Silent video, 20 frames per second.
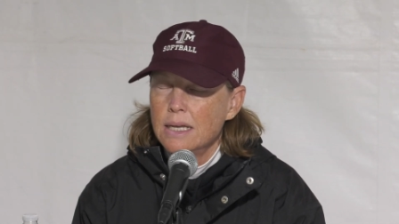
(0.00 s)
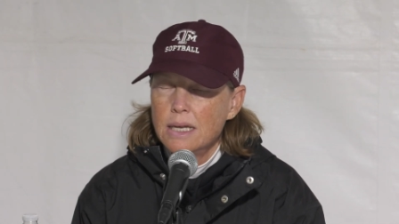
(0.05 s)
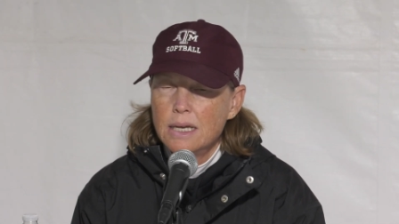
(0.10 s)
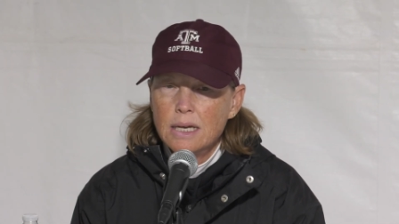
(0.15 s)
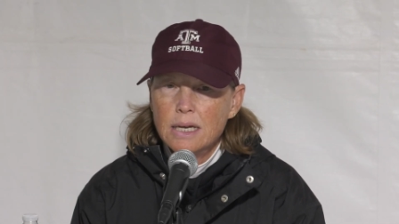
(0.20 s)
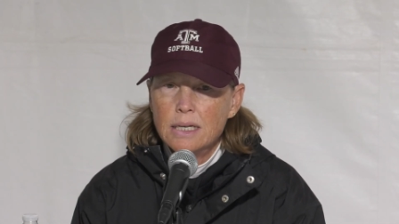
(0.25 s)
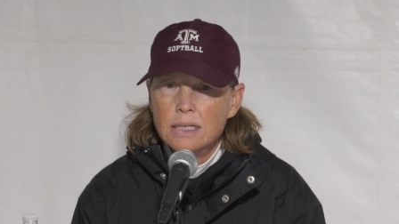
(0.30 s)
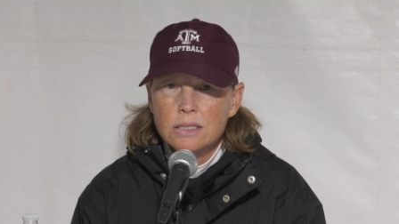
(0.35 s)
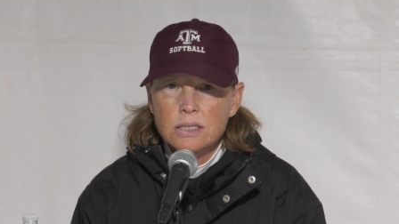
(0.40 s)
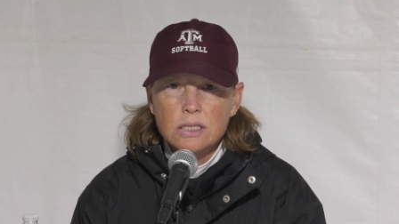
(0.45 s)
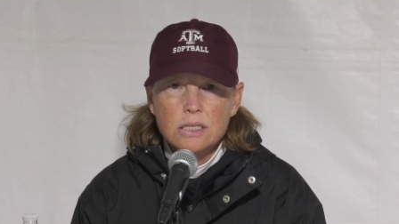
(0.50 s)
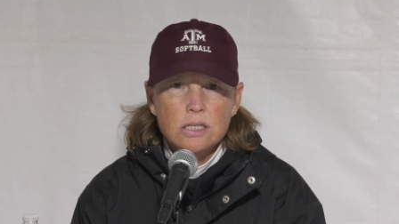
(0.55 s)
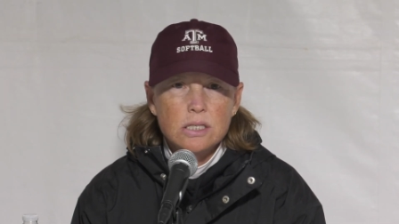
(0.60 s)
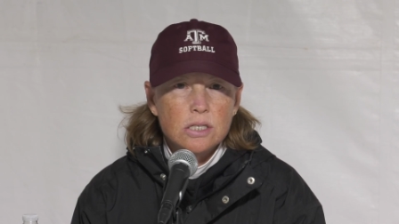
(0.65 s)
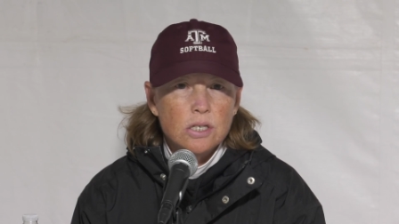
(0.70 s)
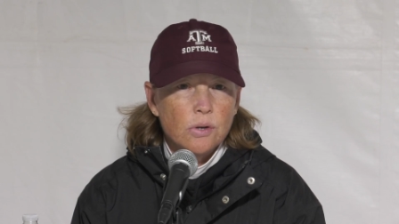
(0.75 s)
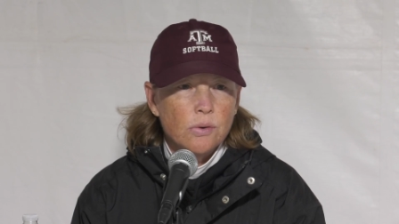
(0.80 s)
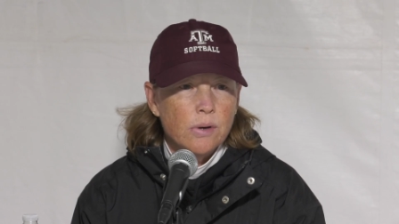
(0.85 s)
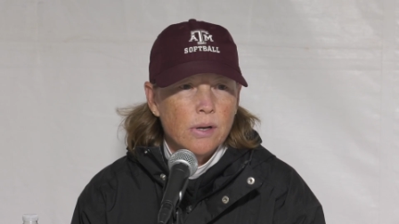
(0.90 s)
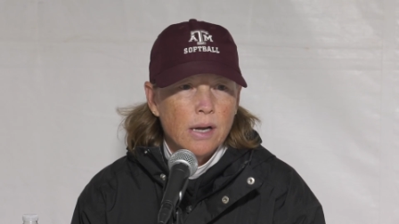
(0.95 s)
and just
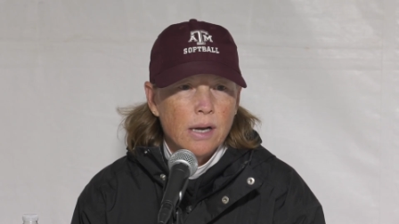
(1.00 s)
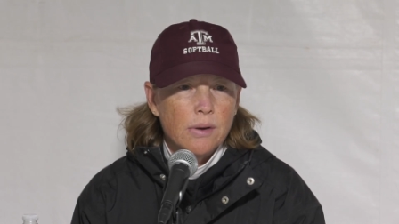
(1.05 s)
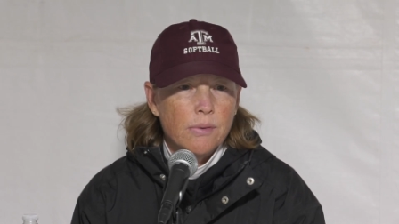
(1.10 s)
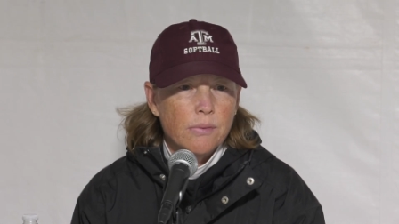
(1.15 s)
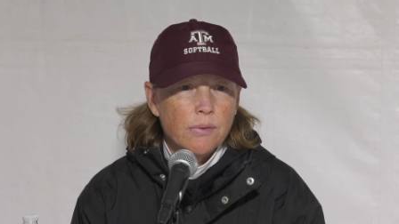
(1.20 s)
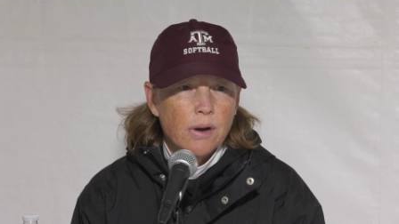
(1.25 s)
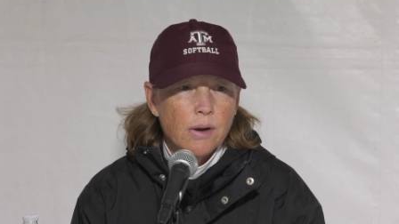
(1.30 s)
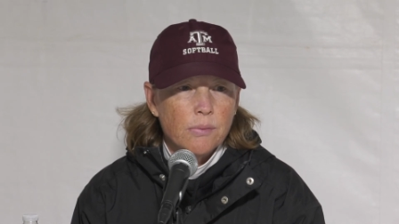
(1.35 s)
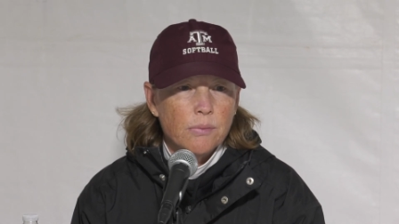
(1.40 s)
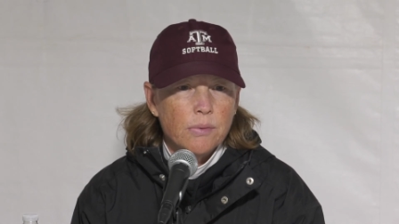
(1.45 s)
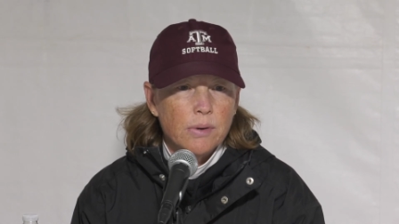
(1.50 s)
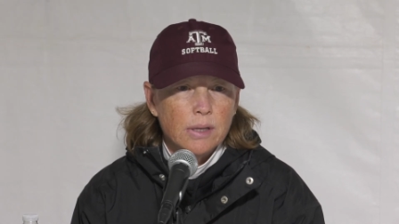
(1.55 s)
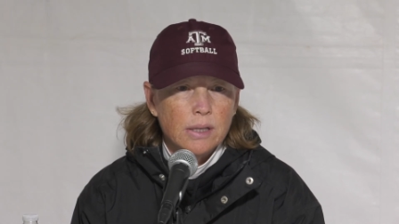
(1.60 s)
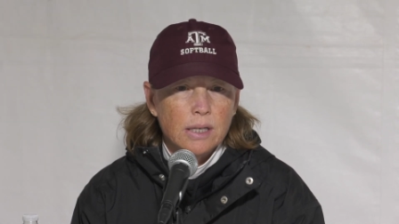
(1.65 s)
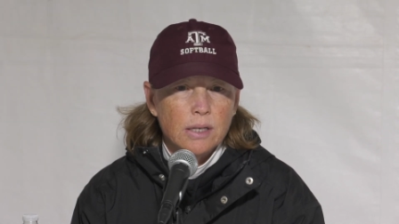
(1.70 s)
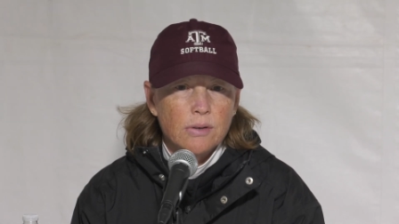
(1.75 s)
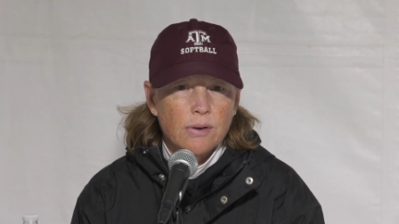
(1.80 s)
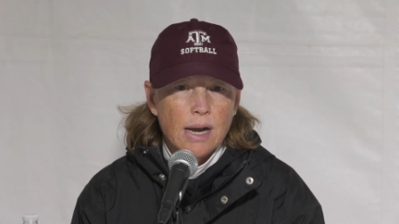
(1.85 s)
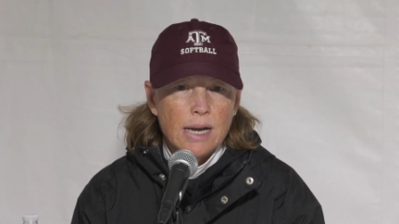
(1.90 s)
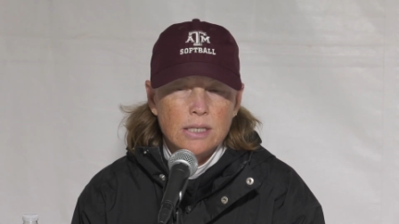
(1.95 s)
doing a, a
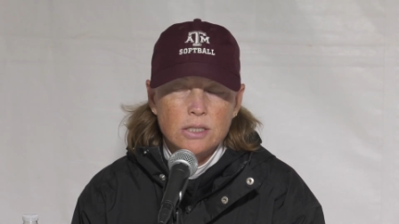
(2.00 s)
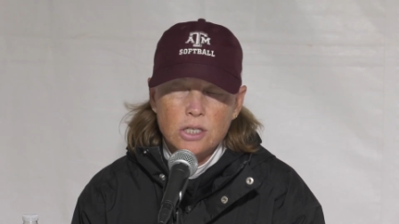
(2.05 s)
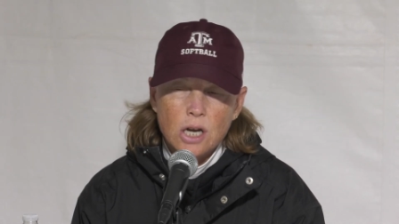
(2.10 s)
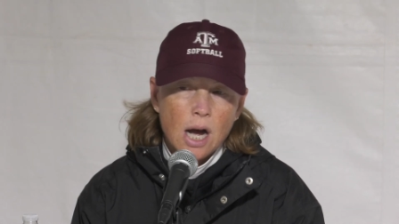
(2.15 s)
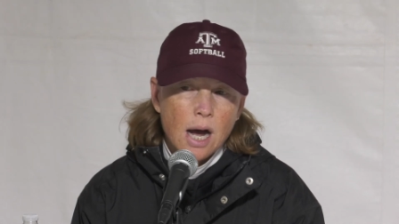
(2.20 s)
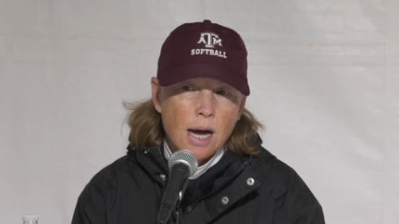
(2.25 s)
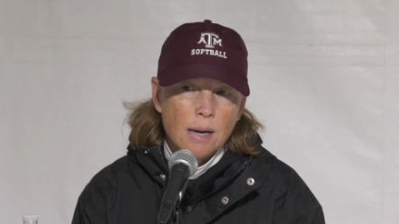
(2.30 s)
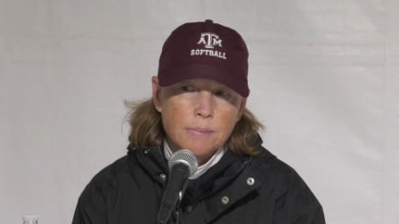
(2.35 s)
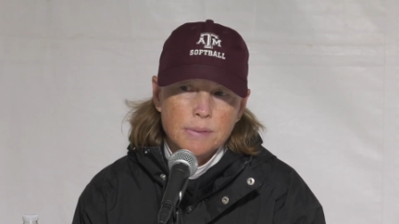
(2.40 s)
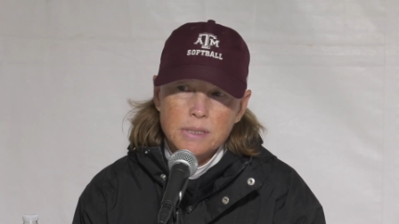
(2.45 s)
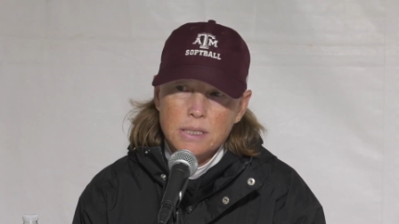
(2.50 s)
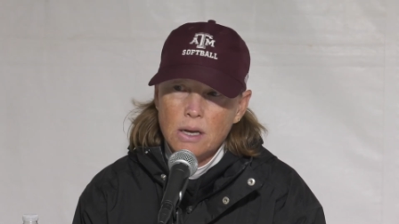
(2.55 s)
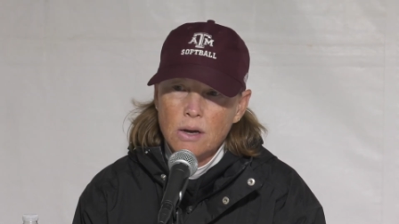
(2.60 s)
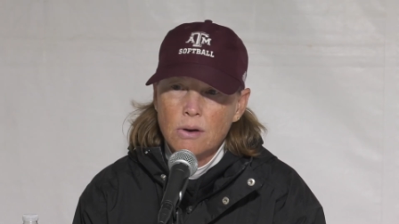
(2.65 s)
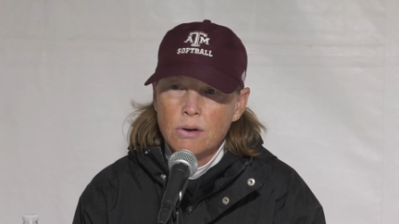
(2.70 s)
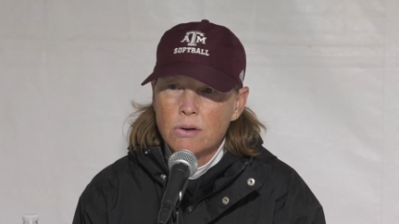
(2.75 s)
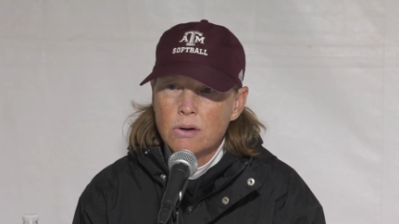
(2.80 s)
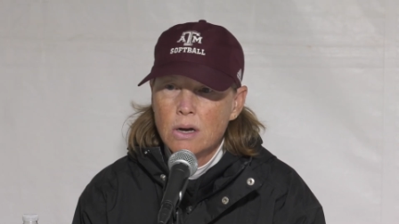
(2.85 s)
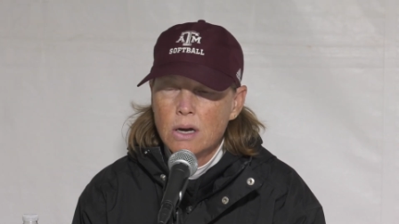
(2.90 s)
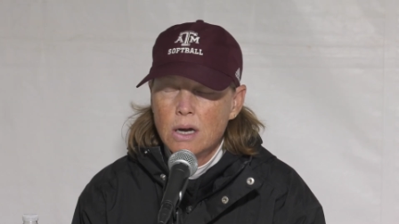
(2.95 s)
really great job.
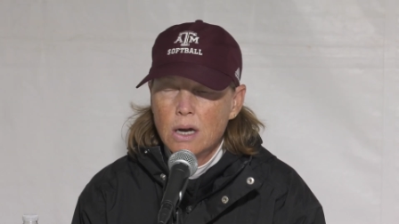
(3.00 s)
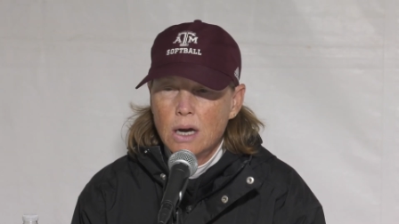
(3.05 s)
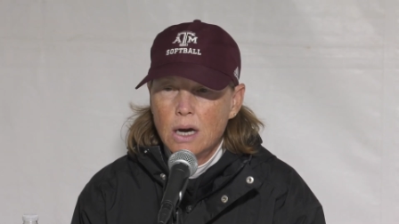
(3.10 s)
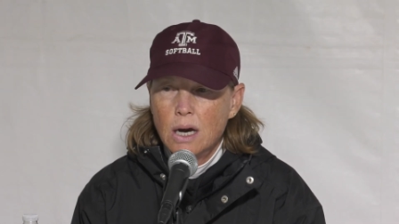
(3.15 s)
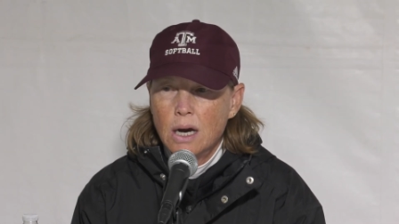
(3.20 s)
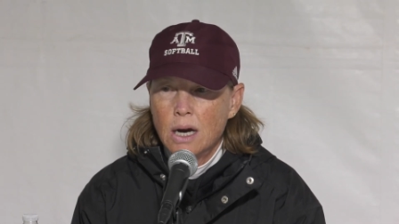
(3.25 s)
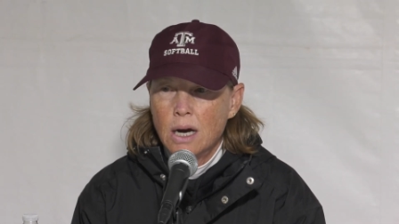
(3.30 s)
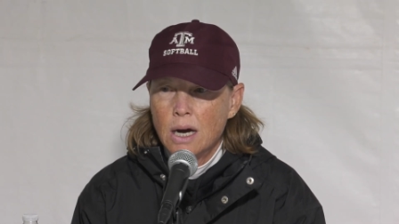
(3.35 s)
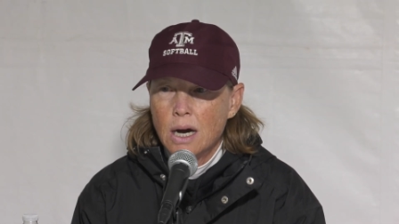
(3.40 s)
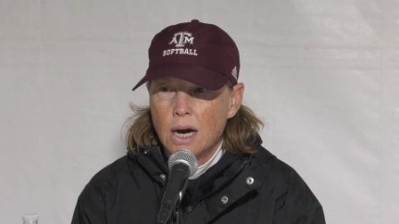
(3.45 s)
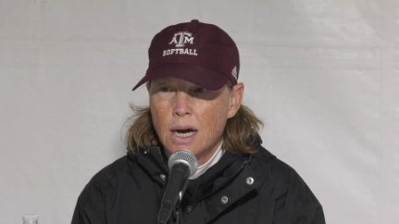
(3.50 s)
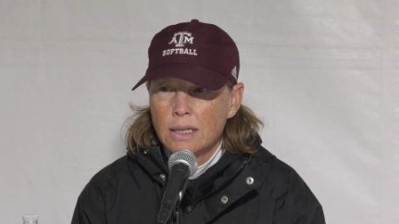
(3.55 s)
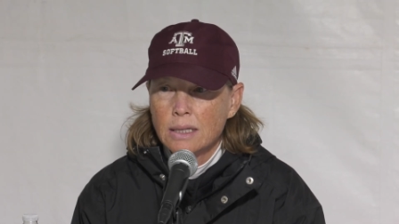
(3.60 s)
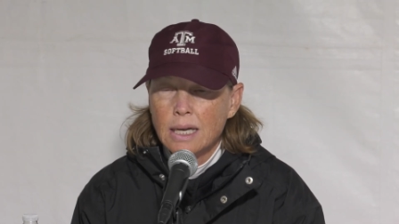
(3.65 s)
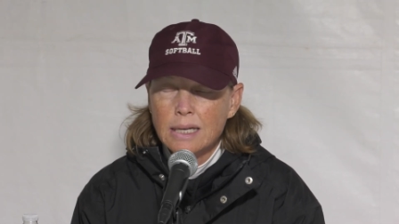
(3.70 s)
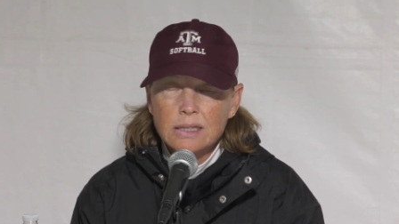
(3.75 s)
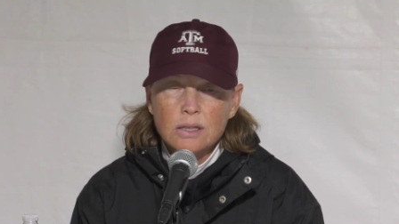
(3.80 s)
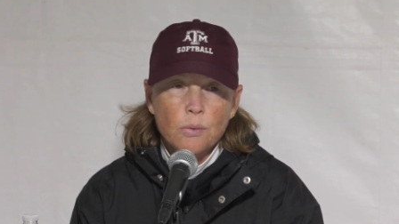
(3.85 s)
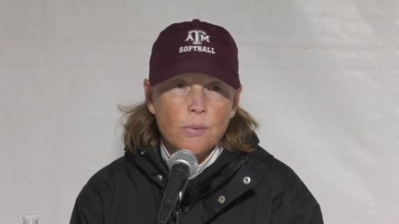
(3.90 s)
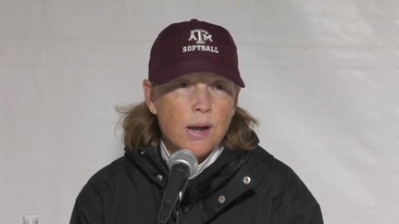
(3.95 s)
So uh, I
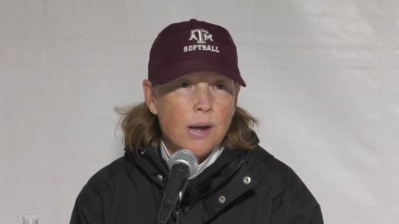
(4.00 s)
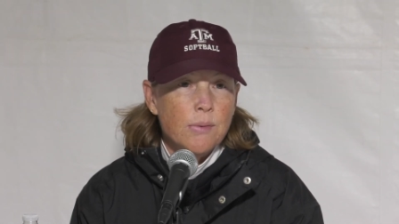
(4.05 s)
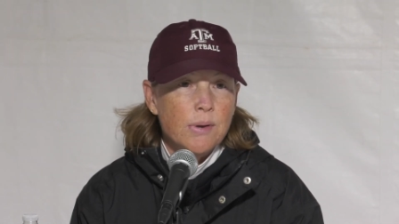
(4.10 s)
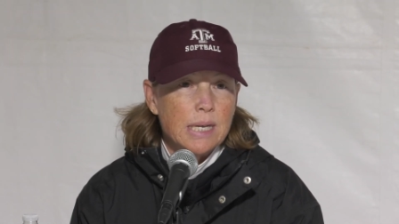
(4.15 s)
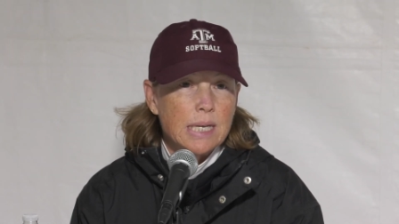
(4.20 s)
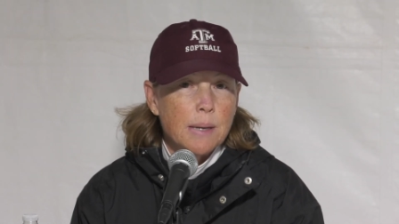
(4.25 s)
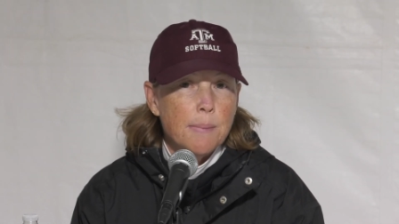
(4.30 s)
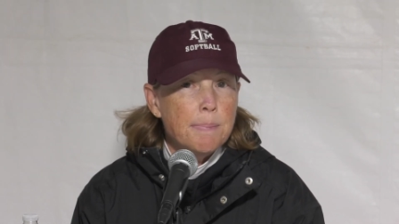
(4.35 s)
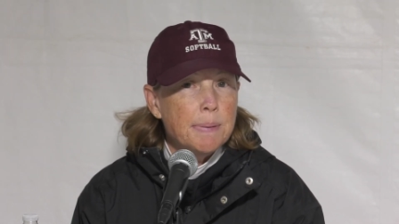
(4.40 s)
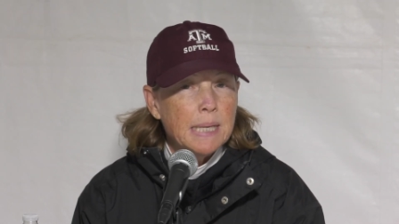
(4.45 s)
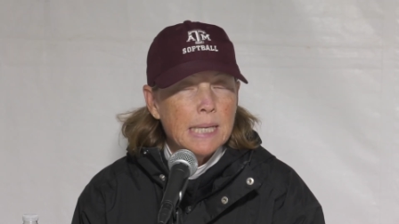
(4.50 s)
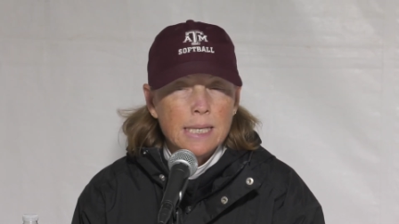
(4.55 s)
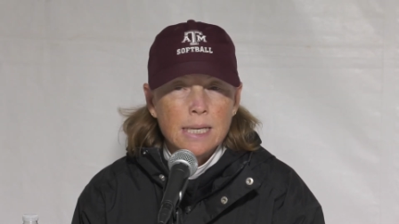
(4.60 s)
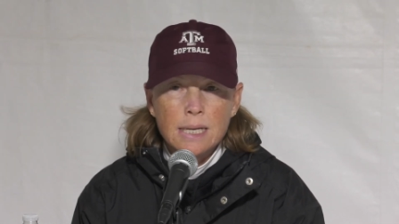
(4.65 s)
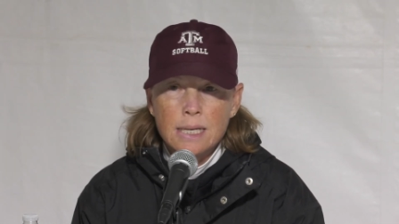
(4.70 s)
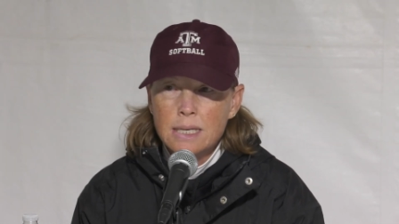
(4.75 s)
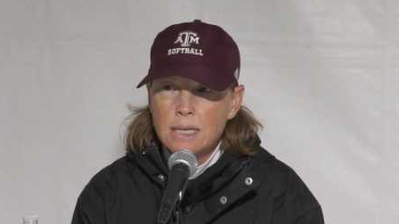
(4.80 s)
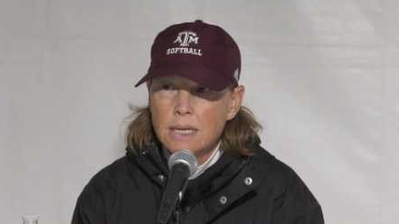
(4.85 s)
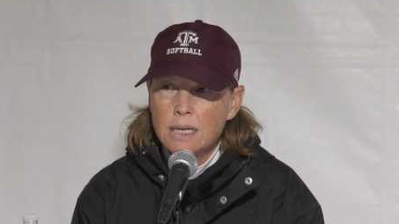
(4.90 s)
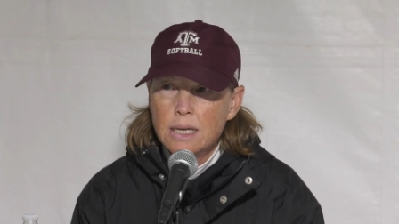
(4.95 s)
like the way we
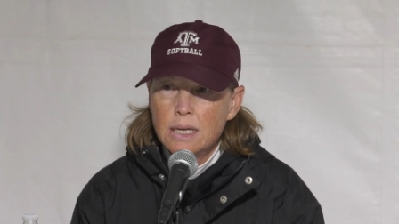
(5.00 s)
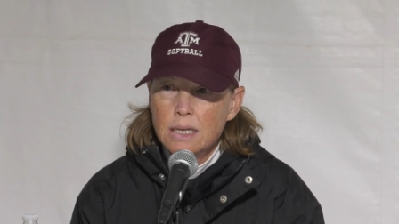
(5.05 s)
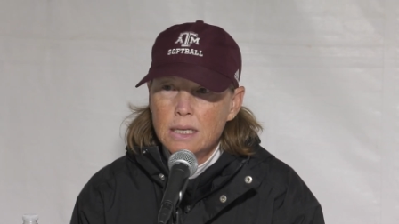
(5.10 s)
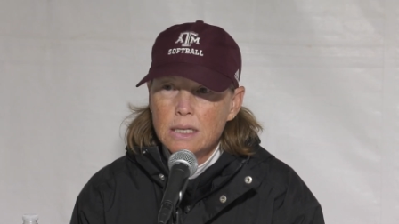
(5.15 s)
competed.